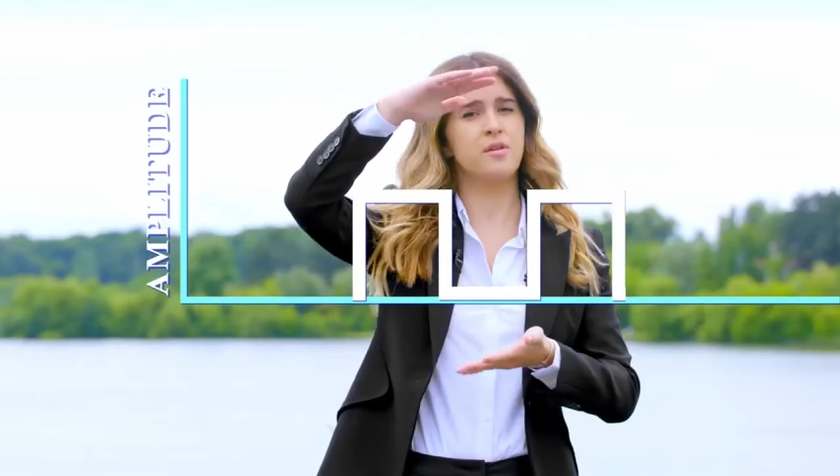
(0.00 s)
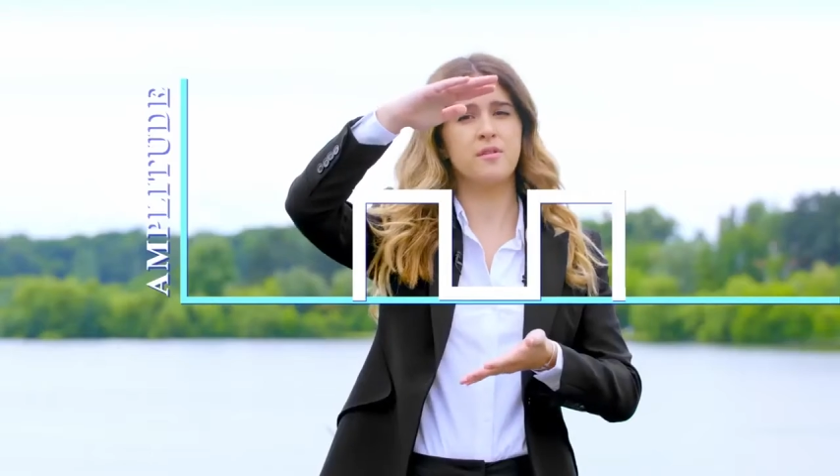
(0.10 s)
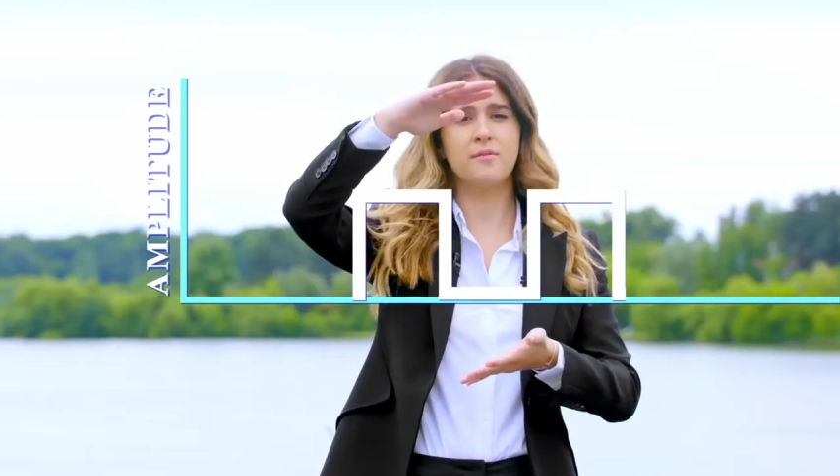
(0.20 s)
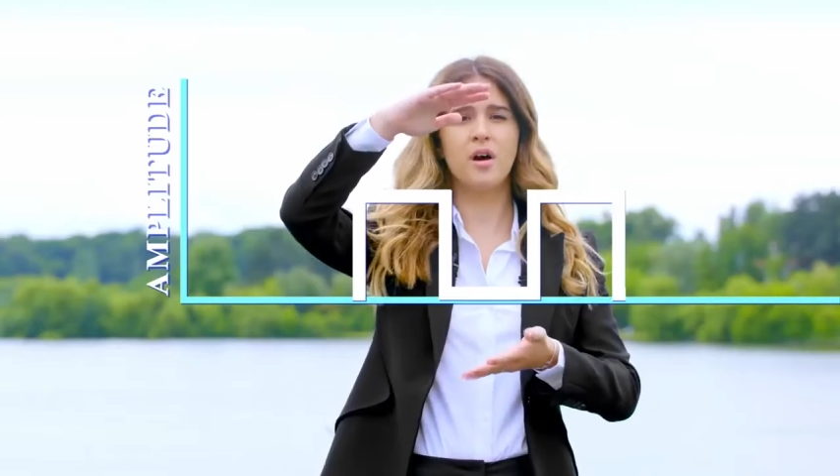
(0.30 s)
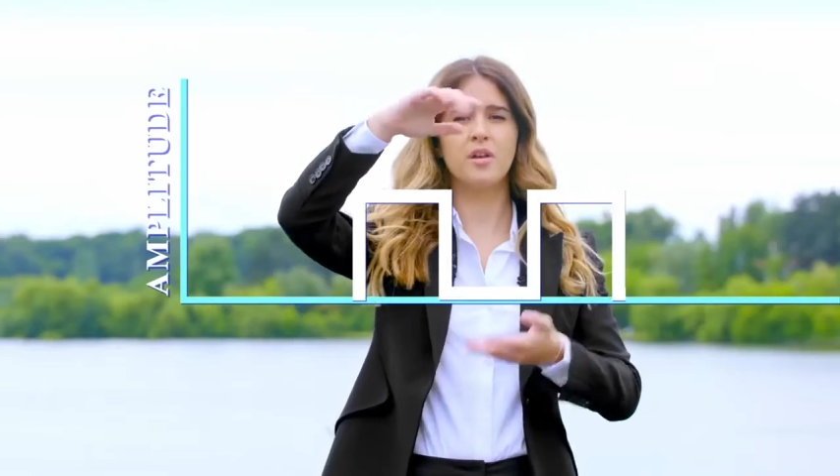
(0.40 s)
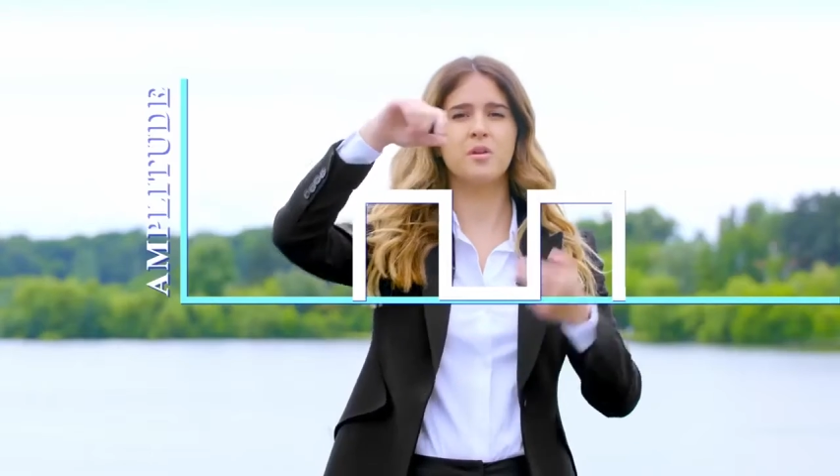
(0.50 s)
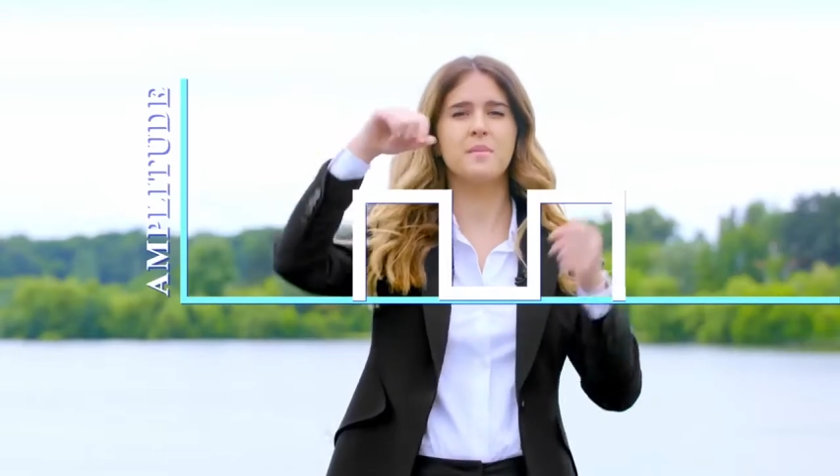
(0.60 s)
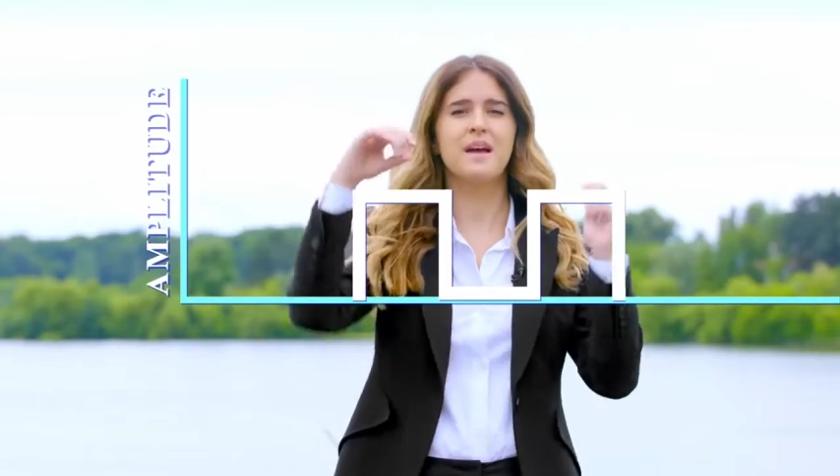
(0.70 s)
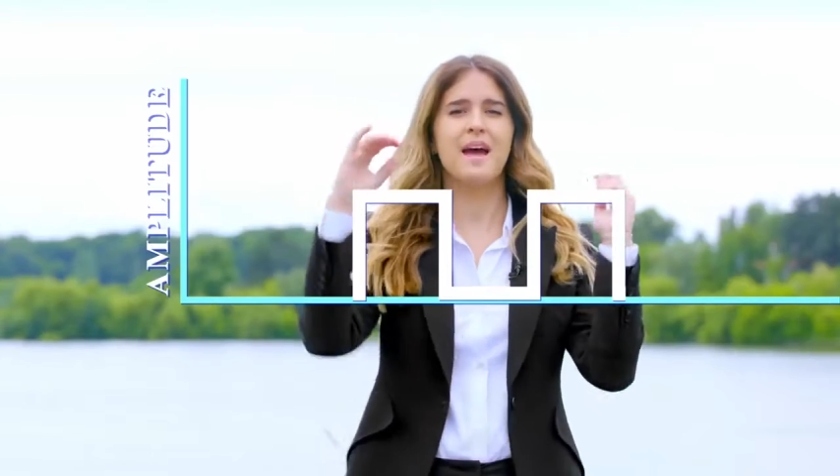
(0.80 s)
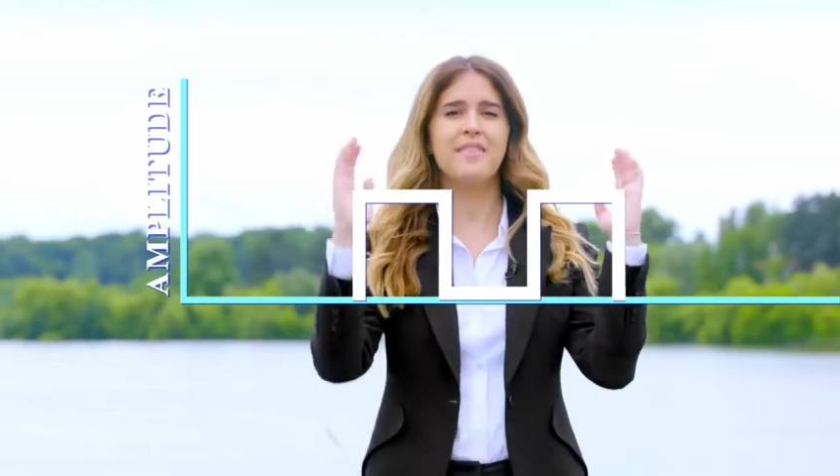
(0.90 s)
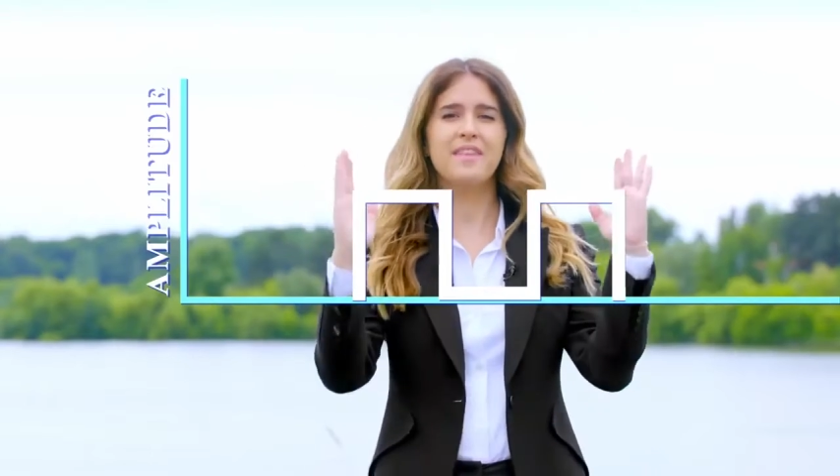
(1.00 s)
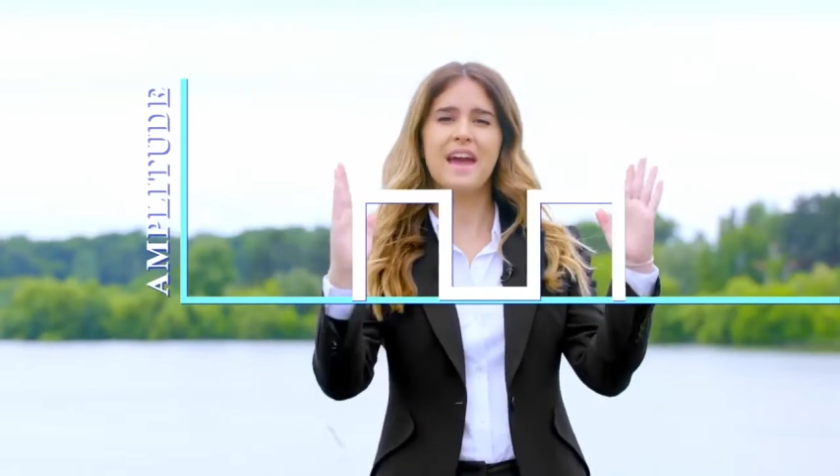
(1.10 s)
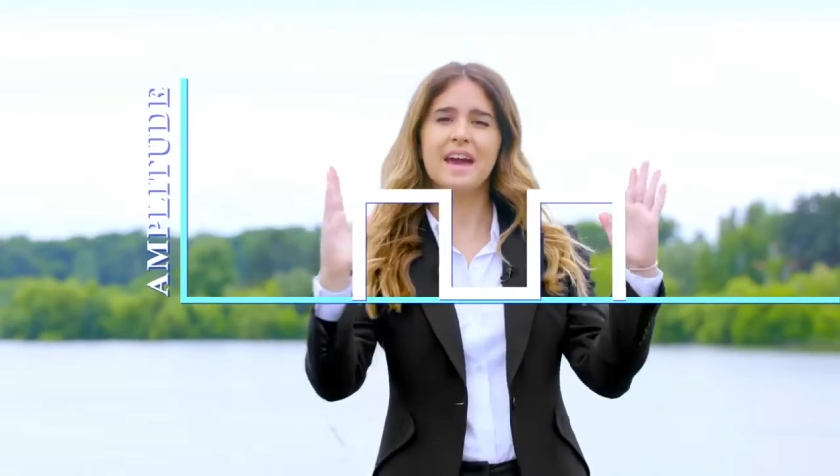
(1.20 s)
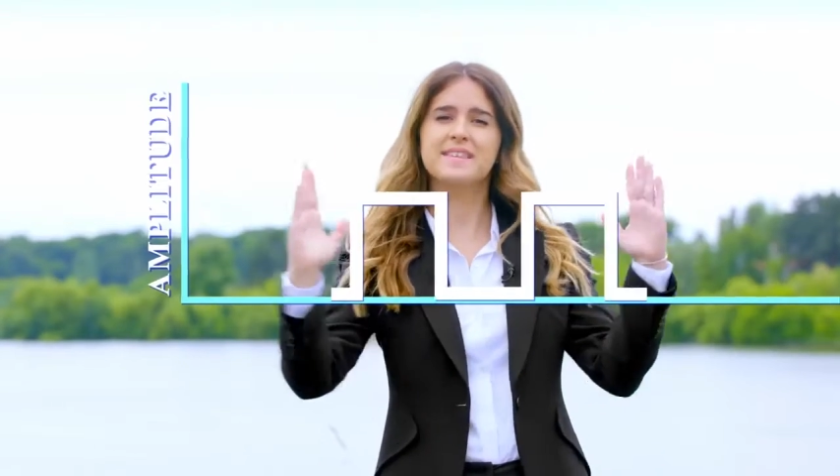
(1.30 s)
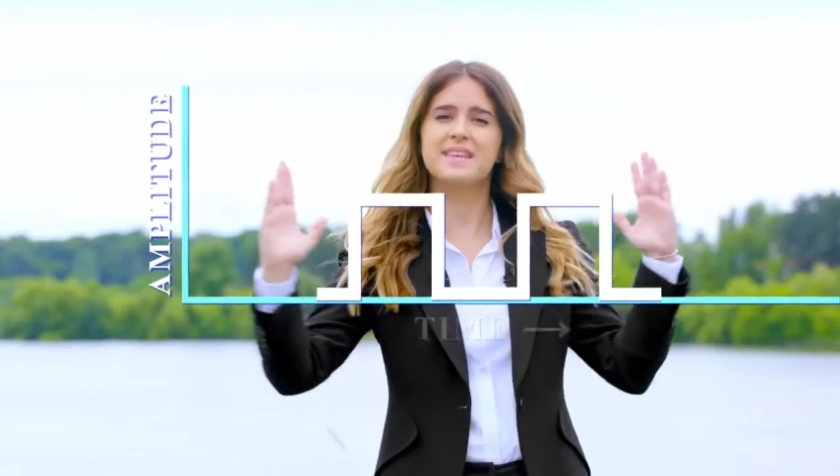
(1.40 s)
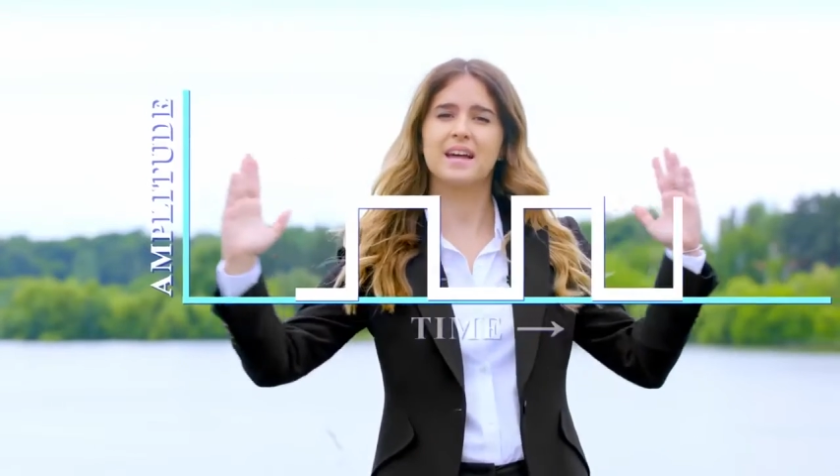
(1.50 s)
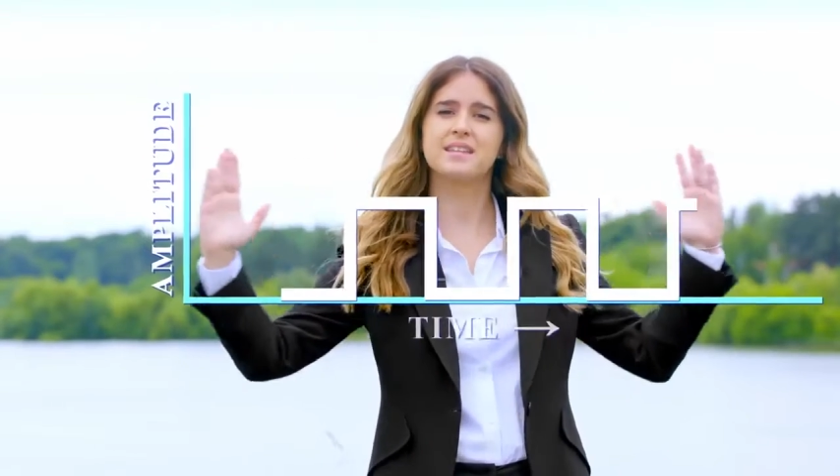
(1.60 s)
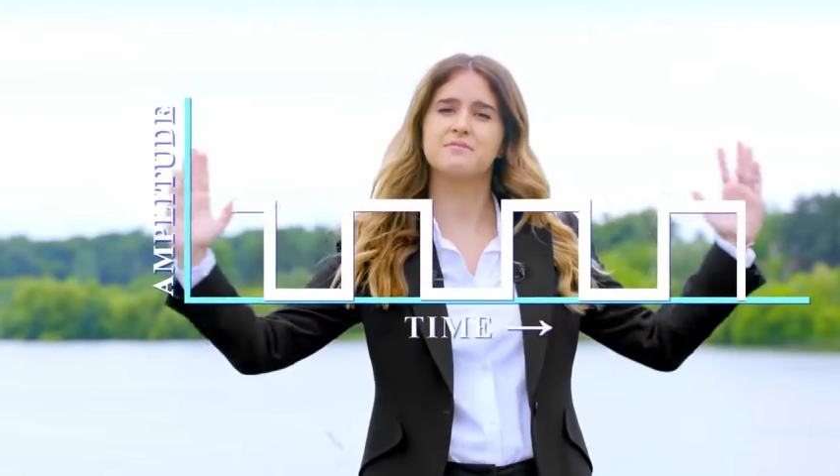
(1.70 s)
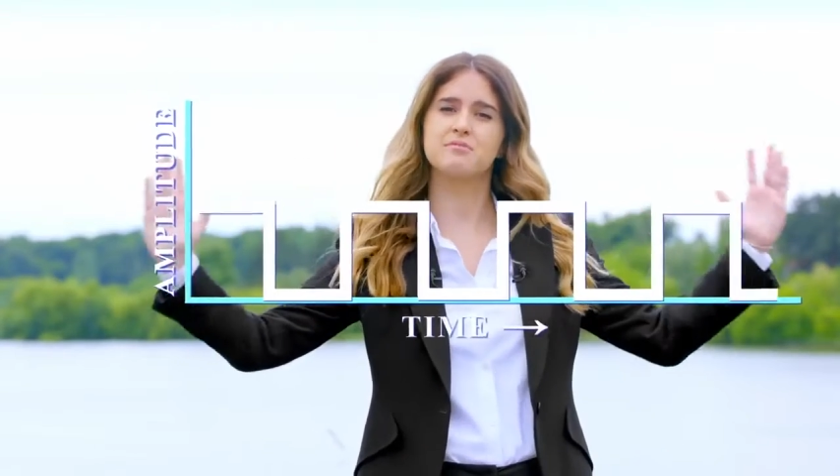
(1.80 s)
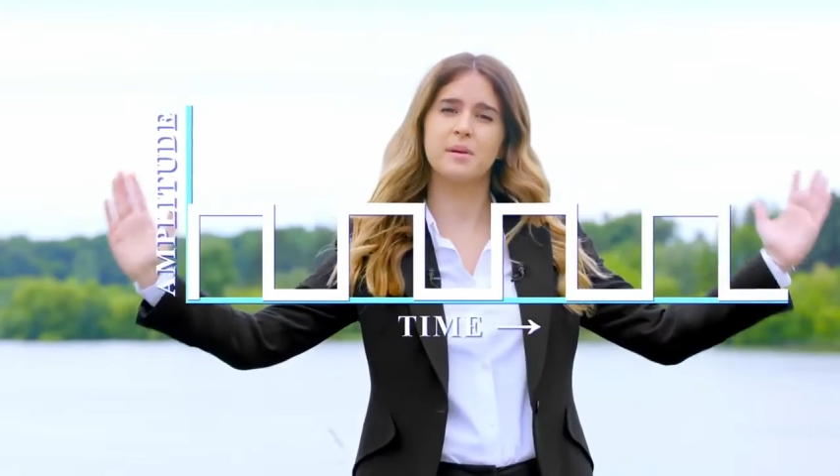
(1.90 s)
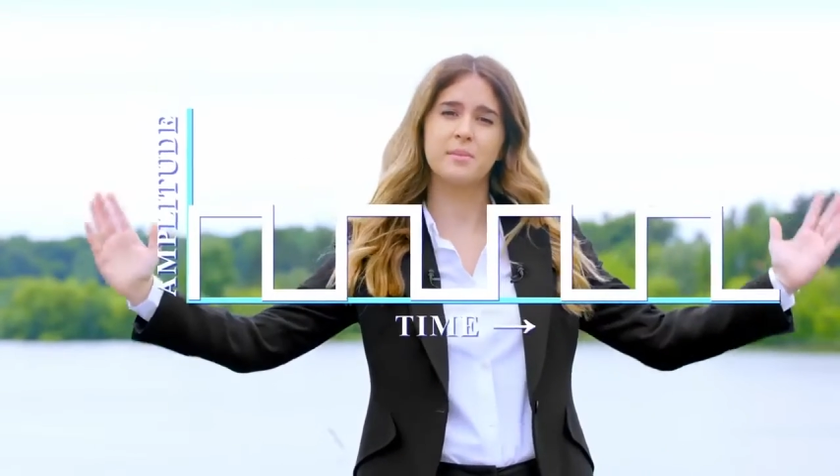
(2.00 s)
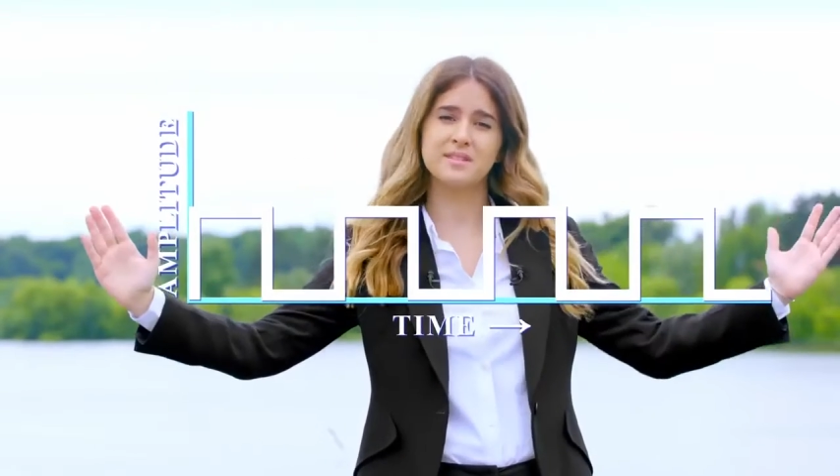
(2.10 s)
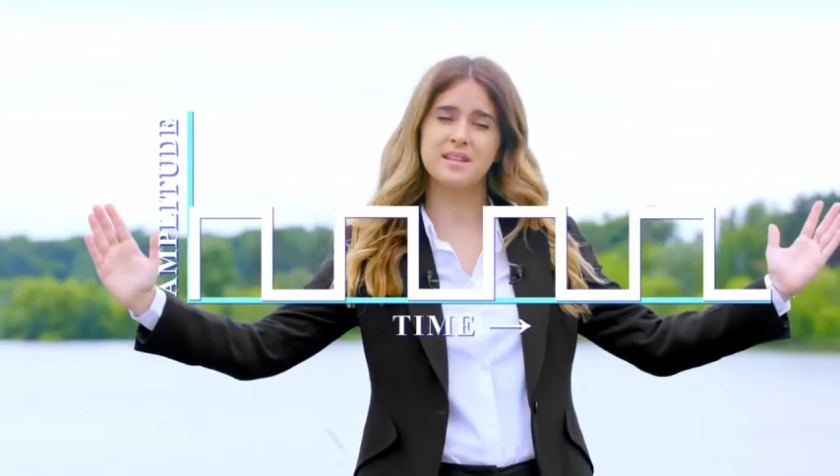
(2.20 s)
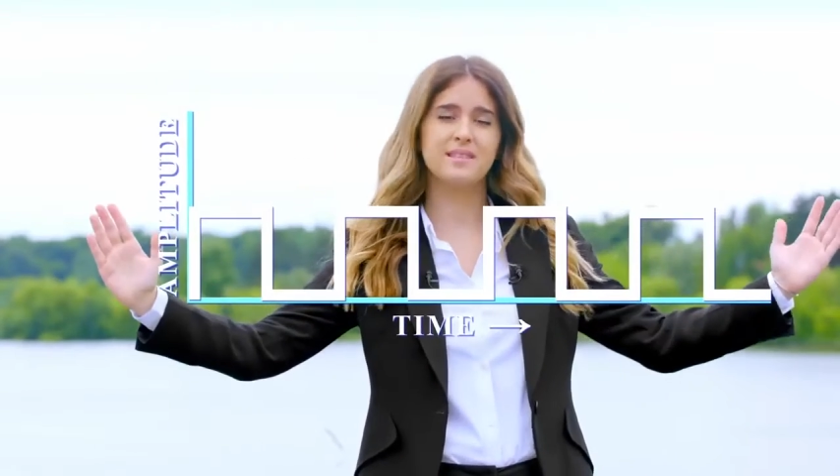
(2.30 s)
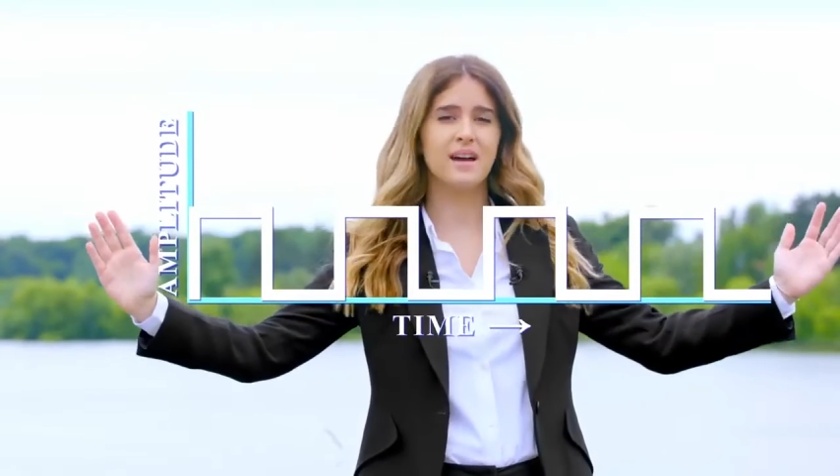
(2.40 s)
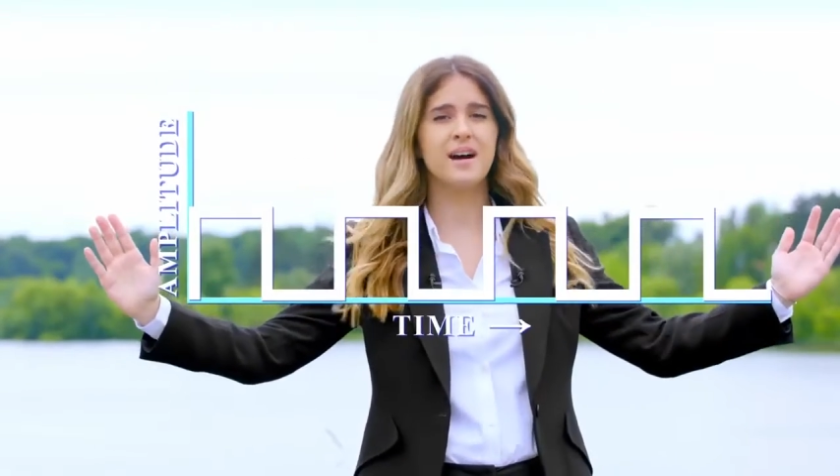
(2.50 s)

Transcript: or the volume, and the x-axis would represent